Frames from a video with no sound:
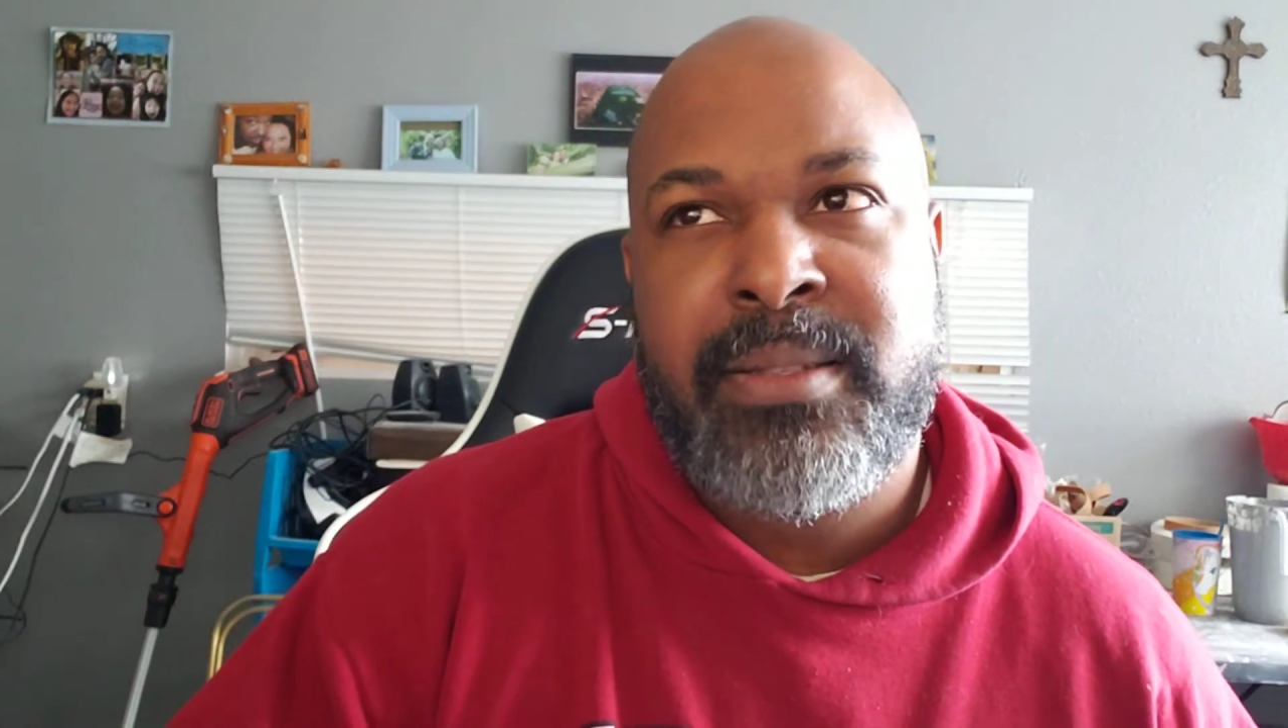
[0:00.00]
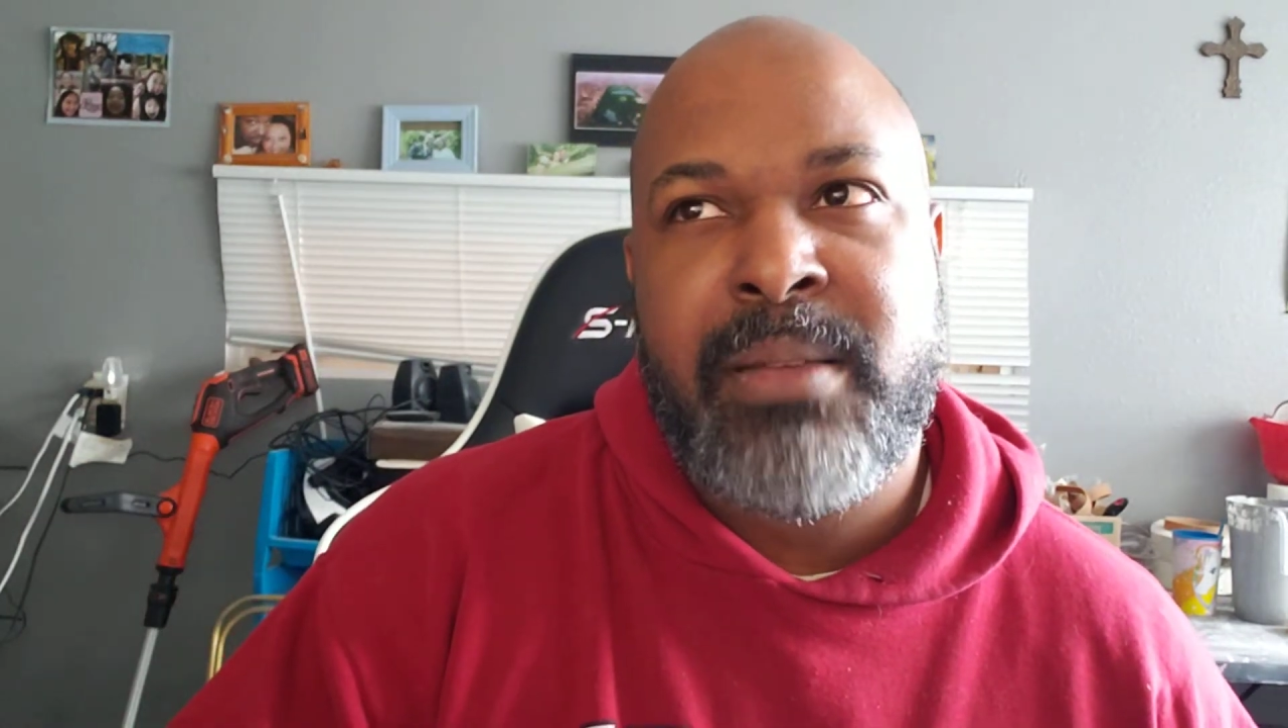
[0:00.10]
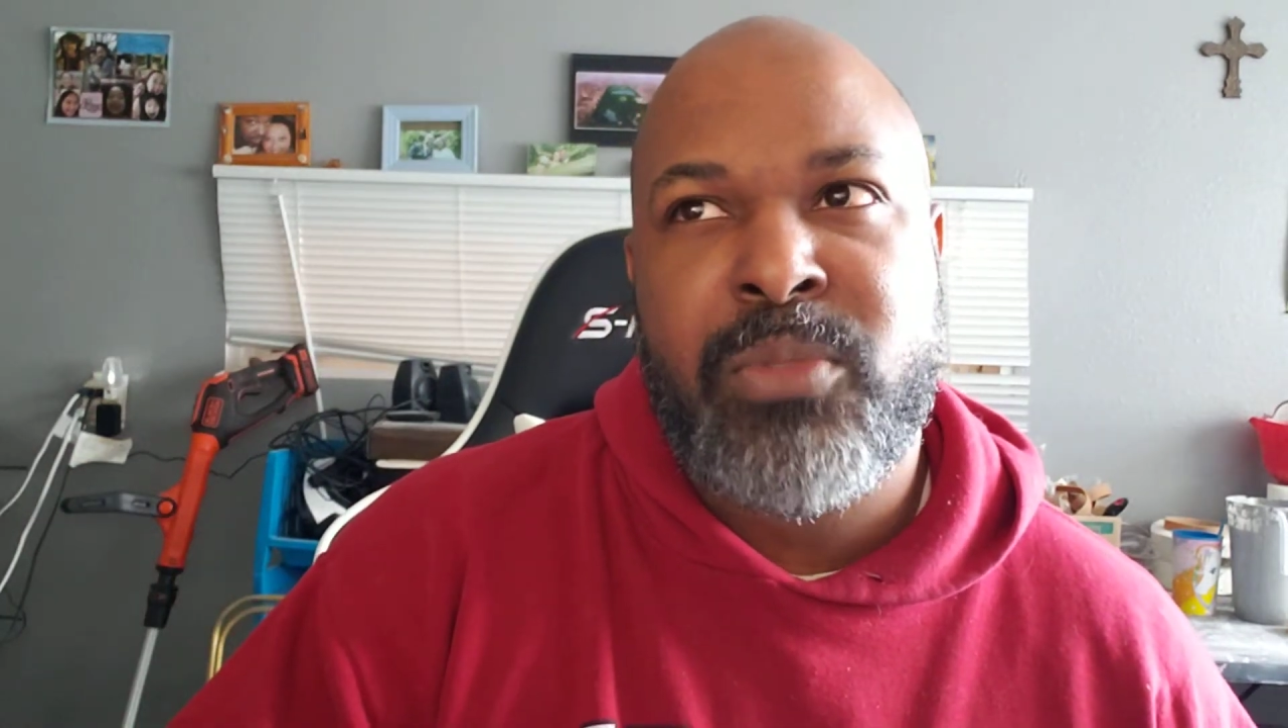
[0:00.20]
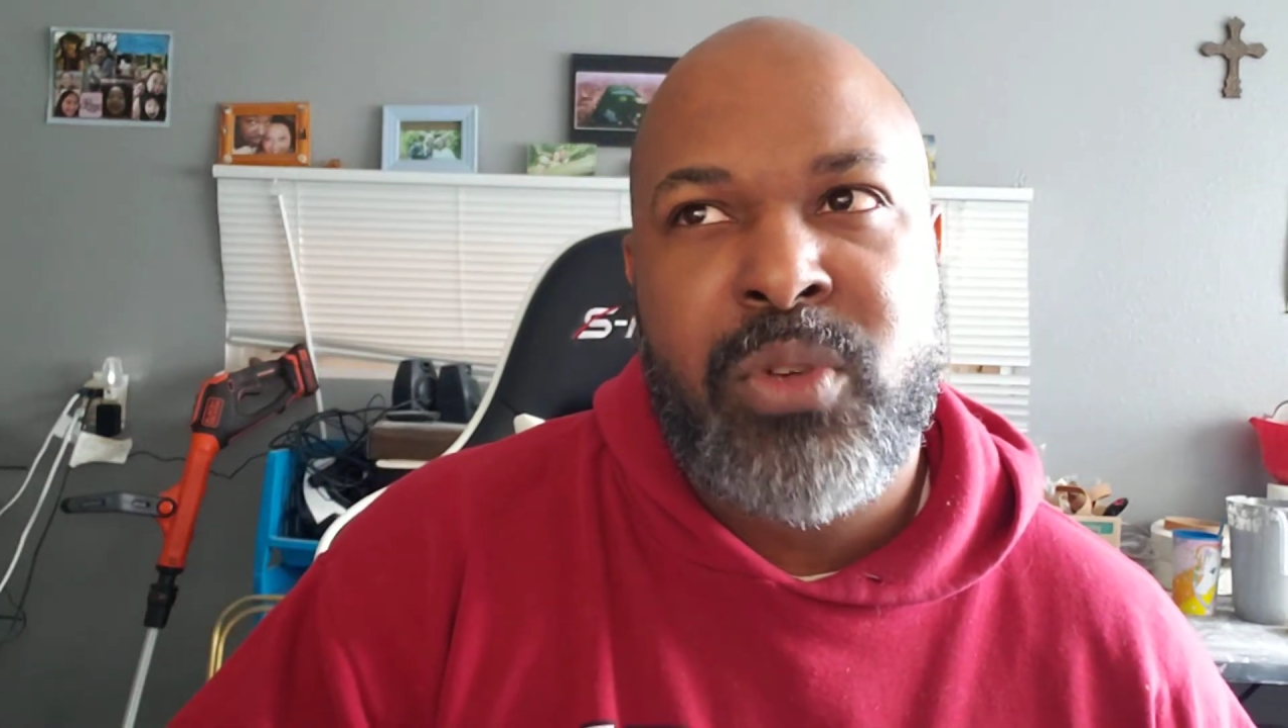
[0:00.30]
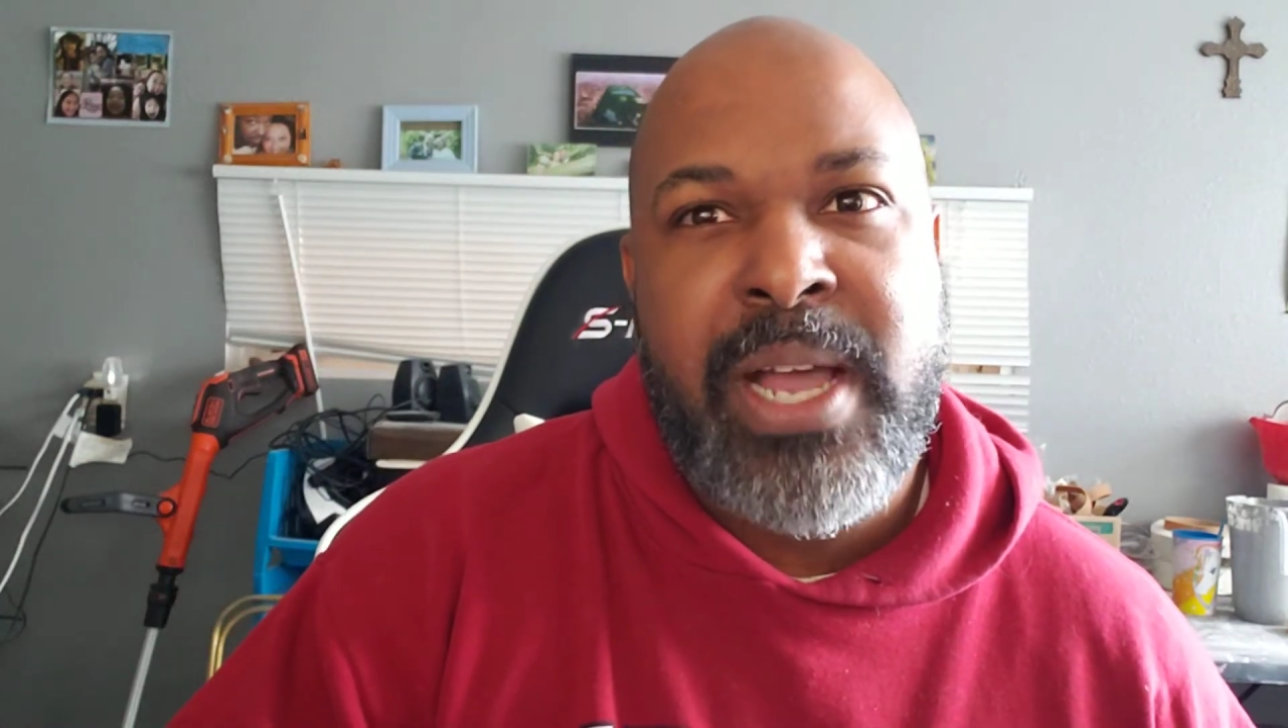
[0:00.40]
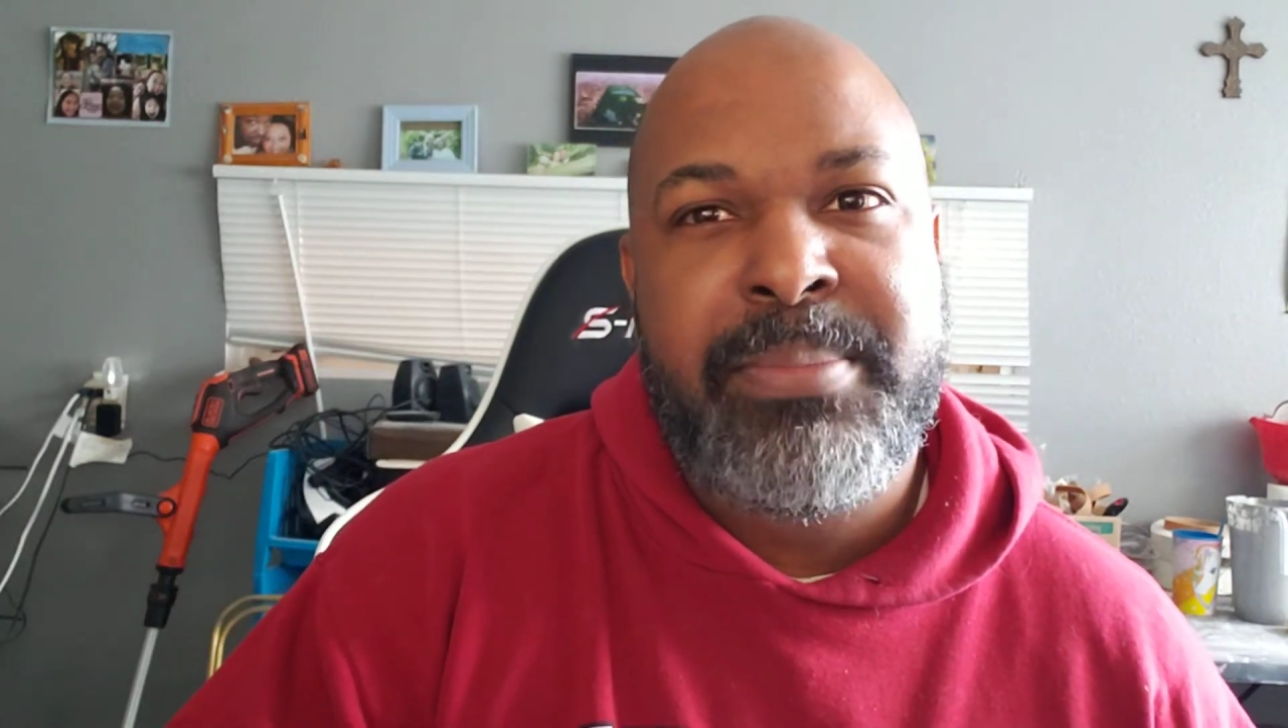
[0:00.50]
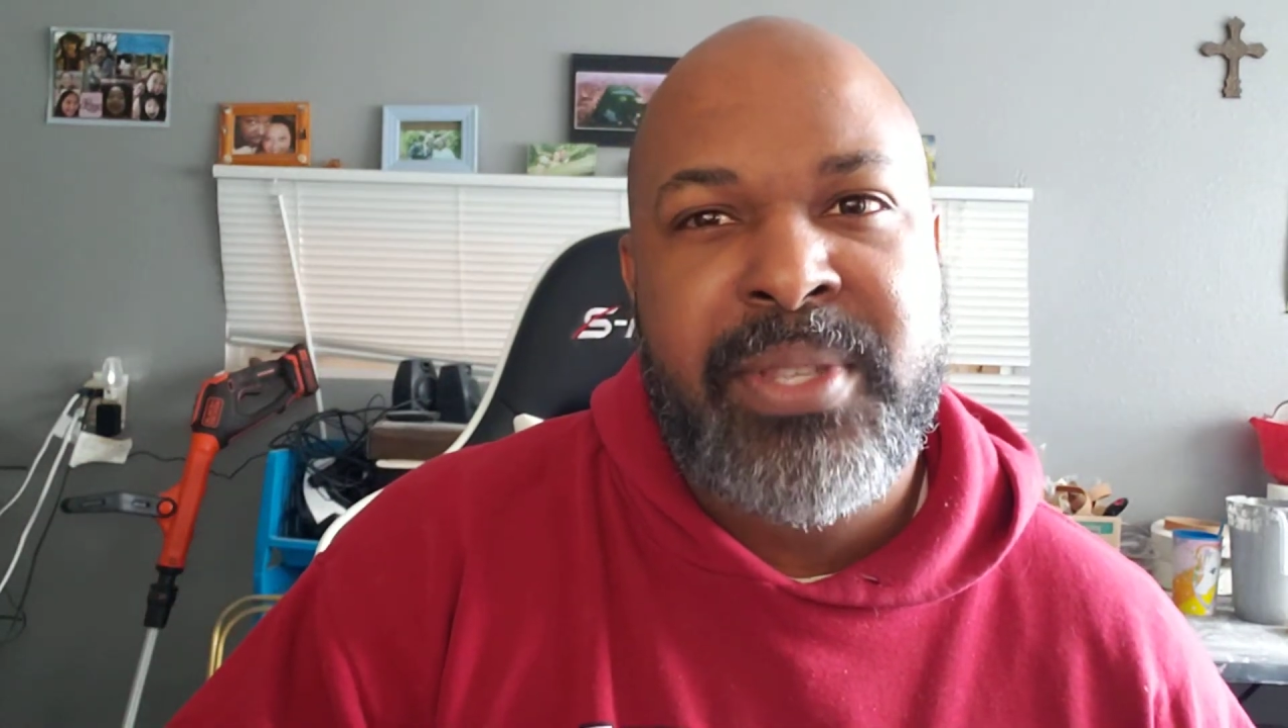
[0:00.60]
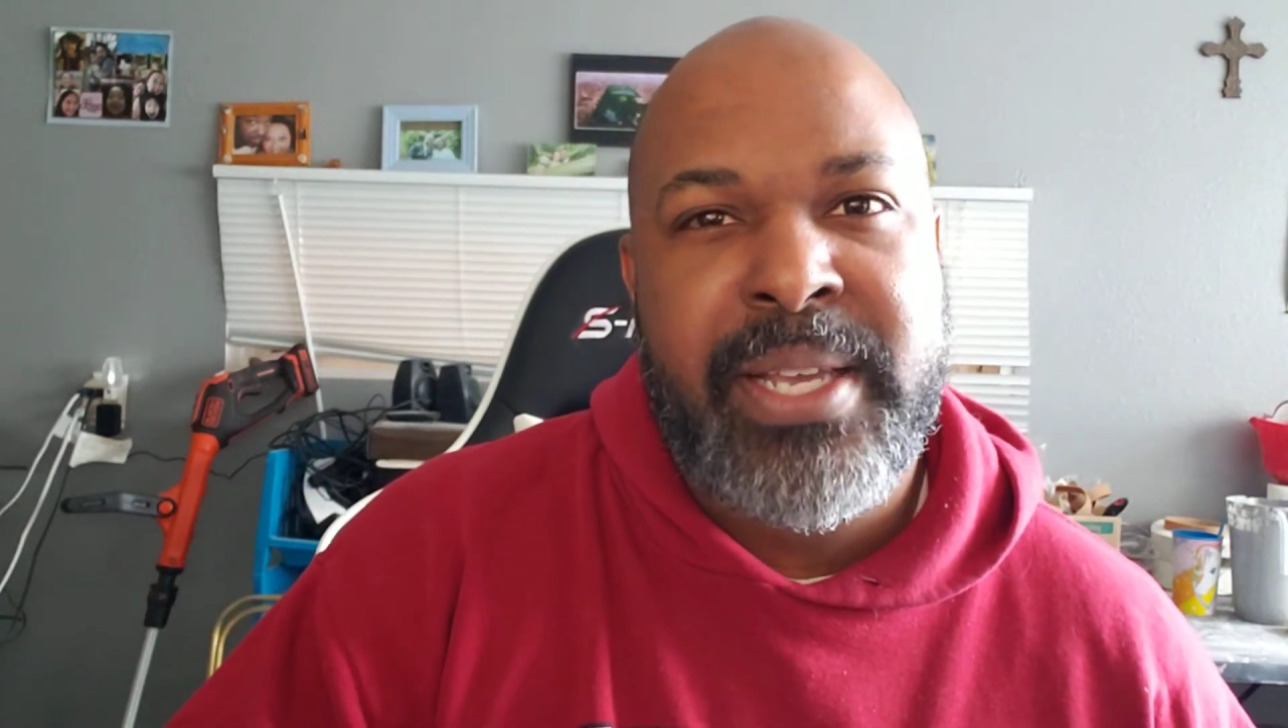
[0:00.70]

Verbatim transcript: some drops